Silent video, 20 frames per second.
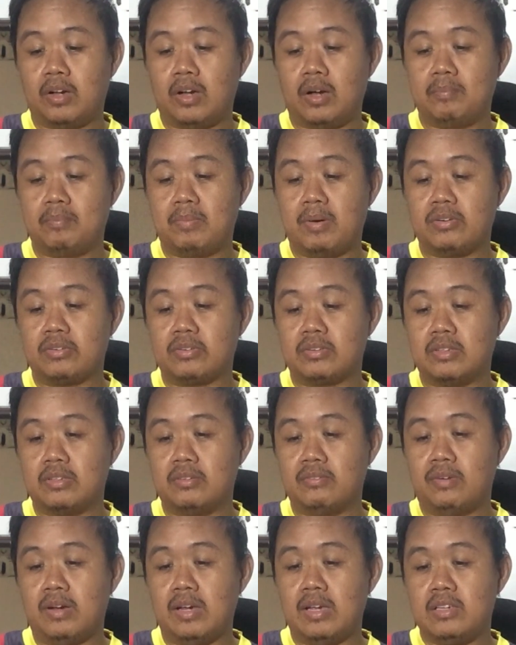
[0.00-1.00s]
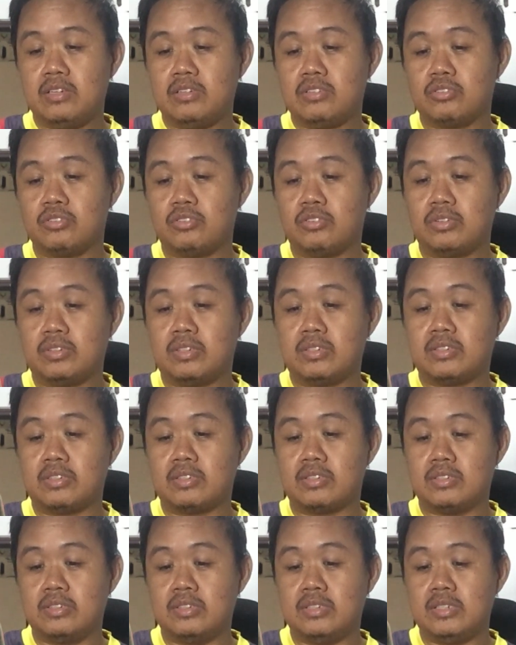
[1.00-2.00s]
About device. So this
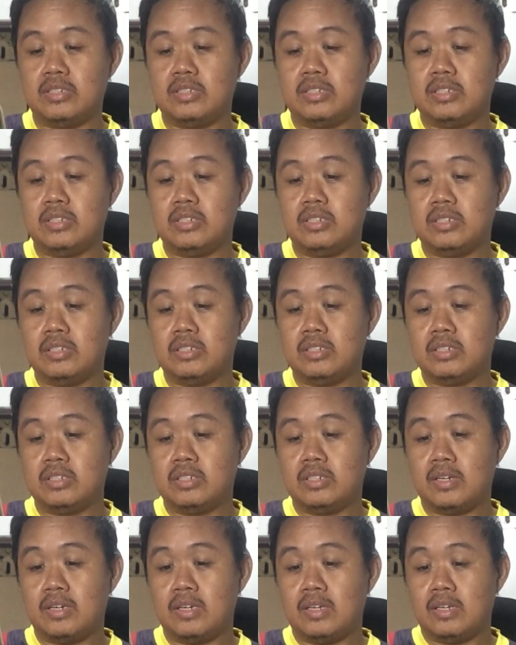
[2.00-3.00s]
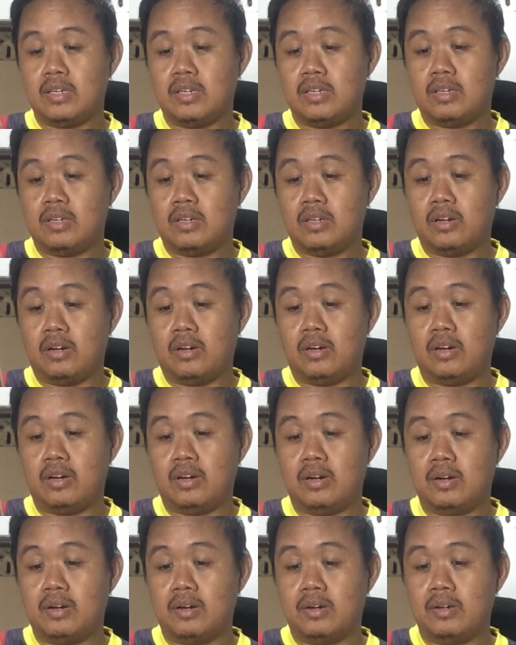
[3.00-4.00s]
is the
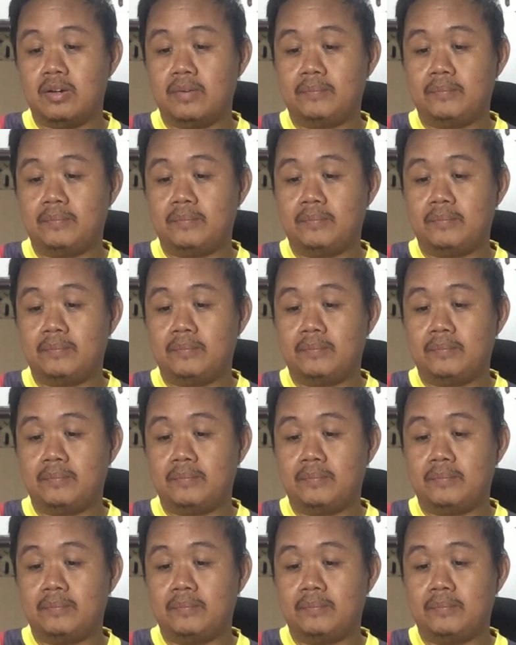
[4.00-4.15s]
uh,